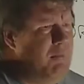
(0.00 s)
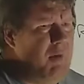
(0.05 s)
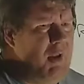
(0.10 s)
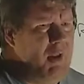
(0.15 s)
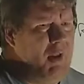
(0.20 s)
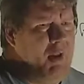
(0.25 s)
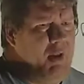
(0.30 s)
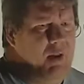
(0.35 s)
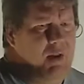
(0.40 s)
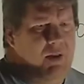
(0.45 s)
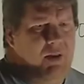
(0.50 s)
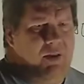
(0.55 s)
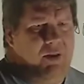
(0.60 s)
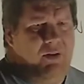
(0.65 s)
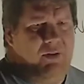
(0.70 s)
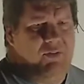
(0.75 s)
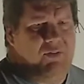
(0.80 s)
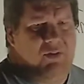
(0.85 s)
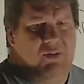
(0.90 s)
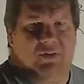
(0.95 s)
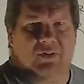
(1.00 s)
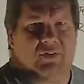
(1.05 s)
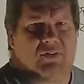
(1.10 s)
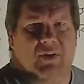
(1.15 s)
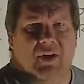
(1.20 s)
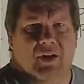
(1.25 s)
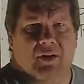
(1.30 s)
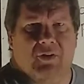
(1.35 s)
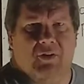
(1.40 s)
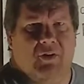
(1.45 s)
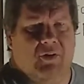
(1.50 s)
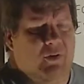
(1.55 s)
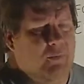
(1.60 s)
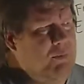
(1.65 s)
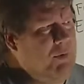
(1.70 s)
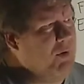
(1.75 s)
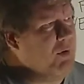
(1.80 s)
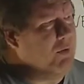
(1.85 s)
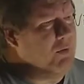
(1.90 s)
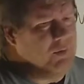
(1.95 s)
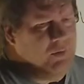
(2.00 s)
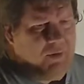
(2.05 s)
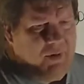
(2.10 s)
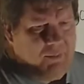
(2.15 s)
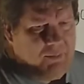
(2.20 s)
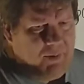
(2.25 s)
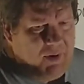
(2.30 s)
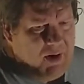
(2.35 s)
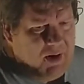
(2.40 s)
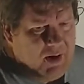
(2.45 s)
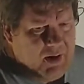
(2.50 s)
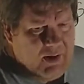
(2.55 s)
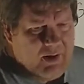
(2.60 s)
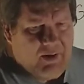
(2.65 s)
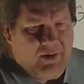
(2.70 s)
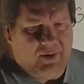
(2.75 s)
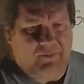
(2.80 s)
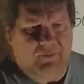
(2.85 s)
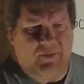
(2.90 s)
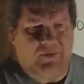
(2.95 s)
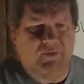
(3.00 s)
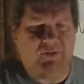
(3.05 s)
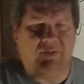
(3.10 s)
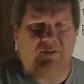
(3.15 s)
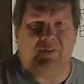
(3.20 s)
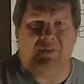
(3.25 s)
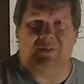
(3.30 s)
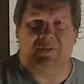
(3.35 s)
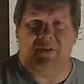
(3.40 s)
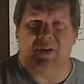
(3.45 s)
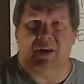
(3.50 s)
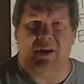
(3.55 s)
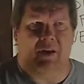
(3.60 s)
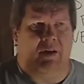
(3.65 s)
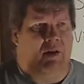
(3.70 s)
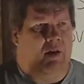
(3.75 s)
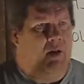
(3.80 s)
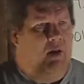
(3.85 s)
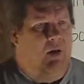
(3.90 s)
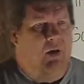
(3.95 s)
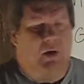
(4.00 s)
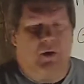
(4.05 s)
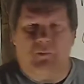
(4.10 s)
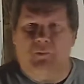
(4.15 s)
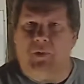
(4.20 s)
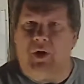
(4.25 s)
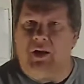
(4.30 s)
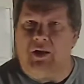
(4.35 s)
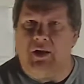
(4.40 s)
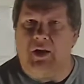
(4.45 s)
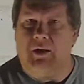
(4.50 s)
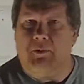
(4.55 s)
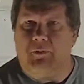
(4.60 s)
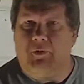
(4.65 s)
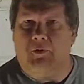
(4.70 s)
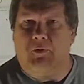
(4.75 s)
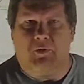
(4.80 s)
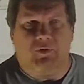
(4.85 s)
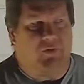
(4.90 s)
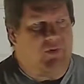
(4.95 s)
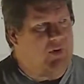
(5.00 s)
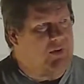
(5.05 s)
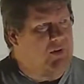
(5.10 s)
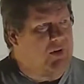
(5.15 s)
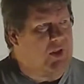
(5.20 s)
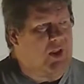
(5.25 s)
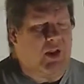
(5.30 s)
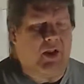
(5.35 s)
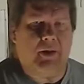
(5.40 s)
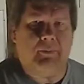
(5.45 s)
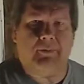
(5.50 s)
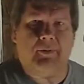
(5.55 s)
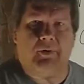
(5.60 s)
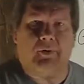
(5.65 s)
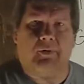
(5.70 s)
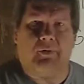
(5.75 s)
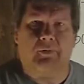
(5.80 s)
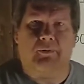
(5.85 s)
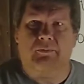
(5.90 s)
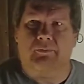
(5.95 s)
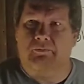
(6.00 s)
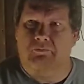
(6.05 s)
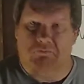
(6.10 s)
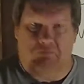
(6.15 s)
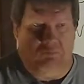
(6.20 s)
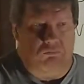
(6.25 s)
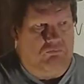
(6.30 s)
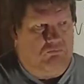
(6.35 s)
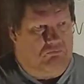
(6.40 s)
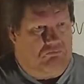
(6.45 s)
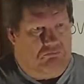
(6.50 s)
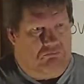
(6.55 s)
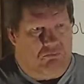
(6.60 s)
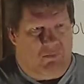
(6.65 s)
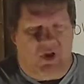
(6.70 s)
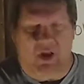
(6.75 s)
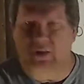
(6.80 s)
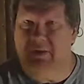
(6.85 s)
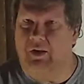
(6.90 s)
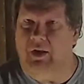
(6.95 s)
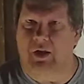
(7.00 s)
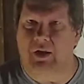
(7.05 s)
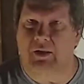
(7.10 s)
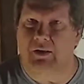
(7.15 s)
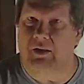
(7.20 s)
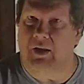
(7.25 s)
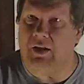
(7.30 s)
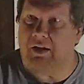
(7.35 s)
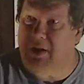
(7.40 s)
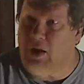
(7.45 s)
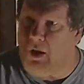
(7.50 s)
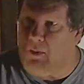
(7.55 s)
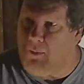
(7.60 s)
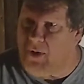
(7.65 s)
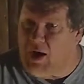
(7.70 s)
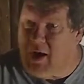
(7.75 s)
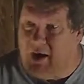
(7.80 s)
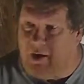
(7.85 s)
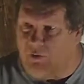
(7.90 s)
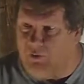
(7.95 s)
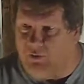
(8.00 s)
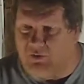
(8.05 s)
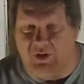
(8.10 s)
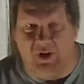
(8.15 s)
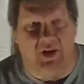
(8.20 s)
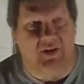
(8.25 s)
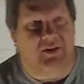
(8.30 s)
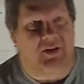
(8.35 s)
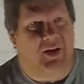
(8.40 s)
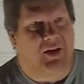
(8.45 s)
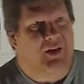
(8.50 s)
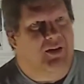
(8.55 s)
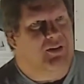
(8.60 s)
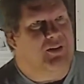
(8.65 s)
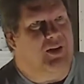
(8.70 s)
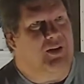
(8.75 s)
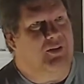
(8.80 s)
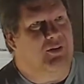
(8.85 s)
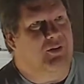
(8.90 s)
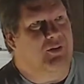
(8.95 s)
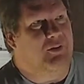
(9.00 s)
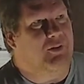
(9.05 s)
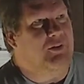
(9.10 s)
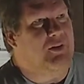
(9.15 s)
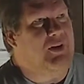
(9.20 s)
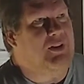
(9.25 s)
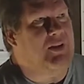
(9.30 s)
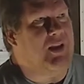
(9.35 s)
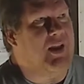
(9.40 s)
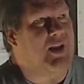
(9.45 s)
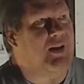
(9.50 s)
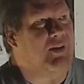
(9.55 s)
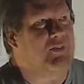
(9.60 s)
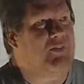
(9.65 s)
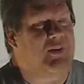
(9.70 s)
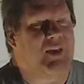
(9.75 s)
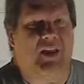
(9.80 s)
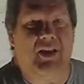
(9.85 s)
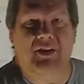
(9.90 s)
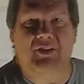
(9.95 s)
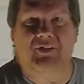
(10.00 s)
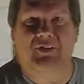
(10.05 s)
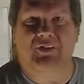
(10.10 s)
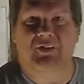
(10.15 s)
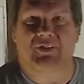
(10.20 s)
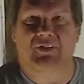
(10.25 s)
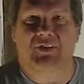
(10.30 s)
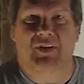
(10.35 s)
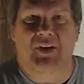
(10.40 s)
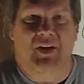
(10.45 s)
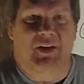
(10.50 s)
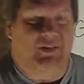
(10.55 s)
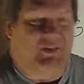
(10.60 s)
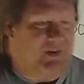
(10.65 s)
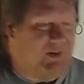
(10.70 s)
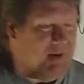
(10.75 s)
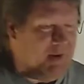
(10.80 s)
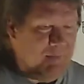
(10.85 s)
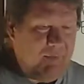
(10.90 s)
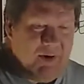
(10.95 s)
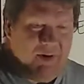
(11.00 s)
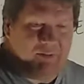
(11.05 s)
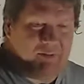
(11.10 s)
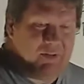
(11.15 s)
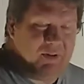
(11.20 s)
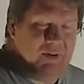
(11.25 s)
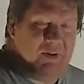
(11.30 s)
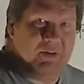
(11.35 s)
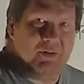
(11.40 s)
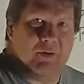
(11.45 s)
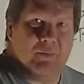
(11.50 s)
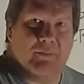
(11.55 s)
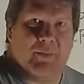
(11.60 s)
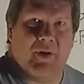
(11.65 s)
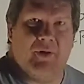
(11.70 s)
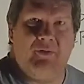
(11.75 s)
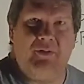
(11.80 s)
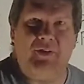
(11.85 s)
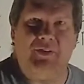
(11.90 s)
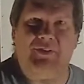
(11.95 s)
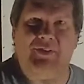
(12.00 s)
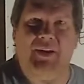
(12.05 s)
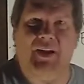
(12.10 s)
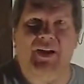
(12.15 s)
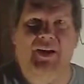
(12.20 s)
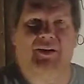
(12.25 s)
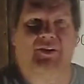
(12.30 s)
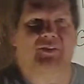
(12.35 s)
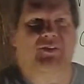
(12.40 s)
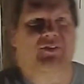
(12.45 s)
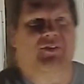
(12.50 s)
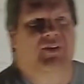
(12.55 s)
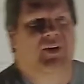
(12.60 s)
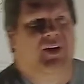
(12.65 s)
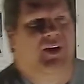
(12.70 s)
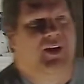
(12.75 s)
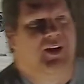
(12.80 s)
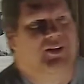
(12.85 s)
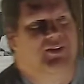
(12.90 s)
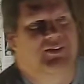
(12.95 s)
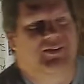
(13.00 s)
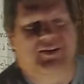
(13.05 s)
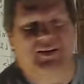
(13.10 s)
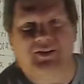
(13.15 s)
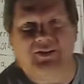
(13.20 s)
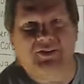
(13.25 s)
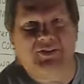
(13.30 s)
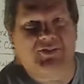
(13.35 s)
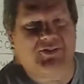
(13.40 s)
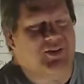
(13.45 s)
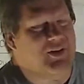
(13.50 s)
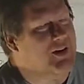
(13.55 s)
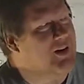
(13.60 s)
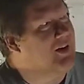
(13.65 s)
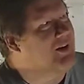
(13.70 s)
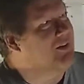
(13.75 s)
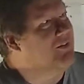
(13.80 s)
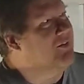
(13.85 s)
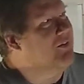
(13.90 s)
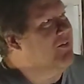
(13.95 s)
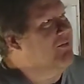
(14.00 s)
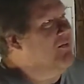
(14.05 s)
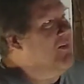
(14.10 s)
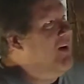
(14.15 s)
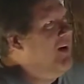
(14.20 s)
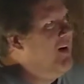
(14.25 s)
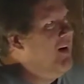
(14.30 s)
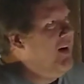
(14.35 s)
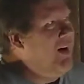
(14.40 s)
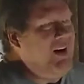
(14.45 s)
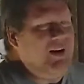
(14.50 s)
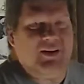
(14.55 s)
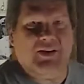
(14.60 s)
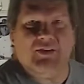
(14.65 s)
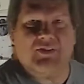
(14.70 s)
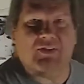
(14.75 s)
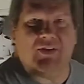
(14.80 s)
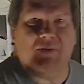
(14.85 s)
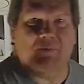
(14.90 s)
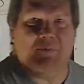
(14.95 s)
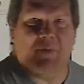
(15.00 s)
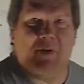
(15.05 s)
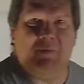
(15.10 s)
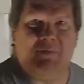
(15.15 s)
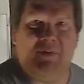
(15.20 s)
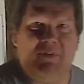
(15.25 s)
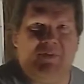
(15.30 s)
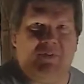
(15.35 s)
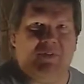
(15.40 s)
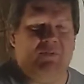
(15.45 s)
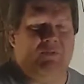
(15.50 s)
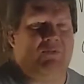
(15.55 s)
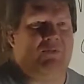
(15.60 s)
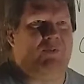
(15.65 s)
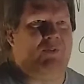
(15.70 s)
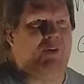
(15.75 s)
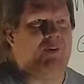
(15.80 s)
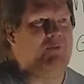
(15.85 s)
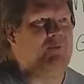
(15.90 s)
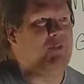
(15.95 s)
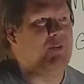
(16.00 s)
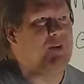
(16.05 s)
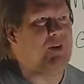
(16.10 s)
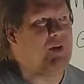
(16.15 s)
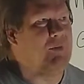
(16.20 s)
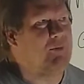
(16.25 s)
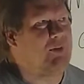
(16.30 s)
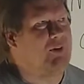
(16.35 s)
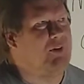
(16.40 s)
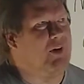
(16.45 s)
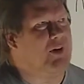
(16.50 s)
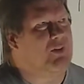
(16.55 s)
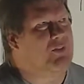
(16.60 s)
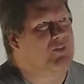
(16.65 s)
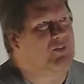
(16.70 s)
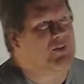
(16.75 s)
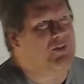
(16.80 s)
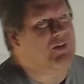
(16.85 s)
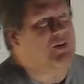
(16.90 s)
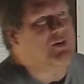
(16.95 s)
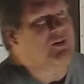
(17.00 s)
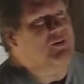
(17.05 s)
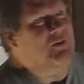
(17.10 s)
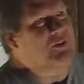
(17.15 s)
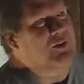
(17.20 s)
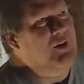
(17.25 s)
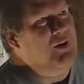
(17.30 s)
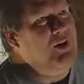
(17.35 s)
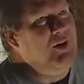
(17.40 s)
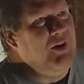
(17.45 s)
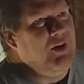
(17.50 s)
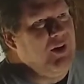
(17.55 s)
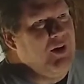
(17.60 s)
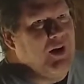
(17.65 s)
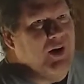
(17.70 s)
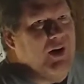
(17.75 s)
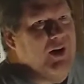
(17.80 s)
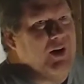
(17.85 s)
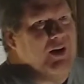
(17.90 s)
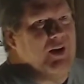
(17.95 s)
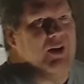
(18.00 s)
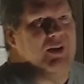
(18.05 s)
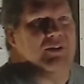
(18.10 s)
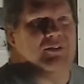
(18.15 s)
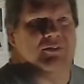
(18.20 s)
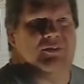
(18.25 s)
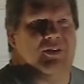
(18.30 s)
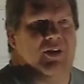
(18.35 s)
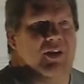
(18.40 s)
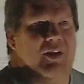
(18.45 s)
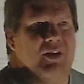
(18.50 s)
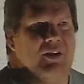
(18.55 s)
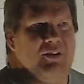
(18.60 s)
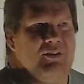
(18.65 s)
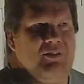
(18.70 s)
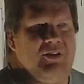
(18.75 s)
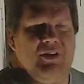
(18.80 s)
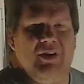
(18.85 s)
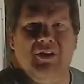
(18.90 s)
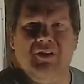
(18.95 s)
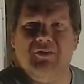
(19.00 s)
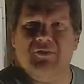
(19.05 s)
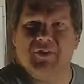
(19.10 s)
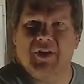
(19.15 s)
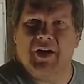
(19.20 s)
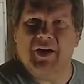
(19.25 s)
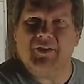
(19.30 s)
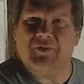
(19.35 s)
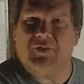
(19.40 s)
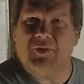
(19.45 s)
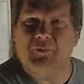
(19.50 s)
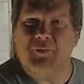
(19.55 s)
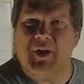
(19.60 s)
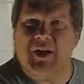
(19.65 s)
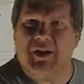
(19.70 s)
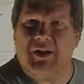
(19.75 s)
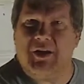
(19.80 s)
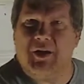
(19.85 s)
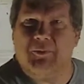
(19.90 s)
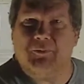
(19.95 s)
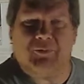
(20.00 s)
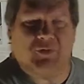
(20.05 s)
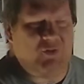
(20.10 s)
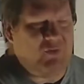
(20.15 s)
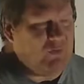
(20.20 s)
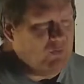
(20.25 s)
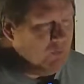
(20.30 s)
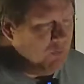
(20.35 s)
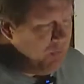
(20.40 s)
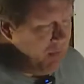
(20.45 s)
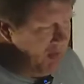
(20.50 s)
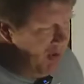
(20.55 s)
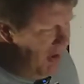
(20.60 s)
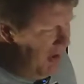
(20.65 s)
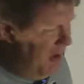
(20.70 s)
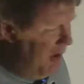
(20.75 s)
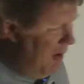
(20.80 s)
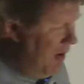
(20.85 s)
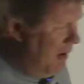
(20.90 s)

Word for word: is you just got to call up your local FBI office and just say, my neighbor was at the Capitol. And they come out. They literally task agents to come out to your opponent's house and scare the shit out of them. I guess that might be something fun for Democrats to do. Do you even have to make up story?